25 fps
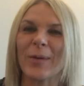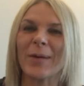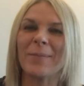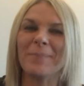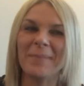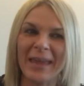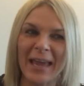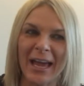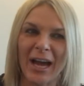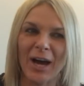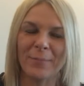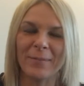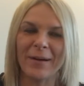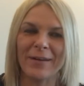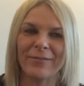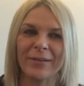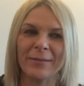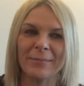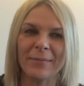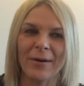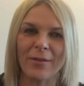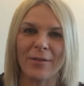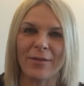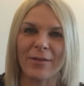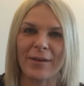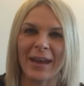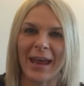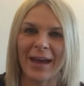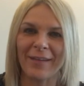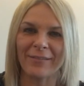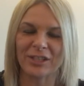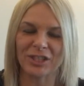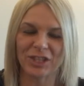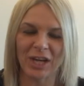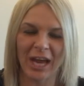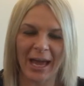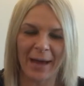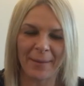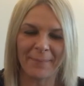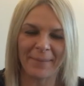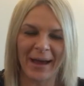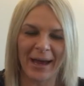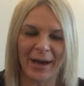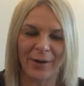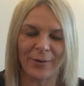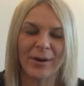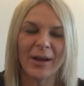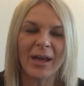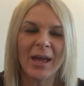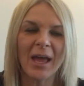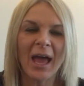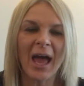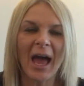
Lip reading: We meet up every month and have a chat about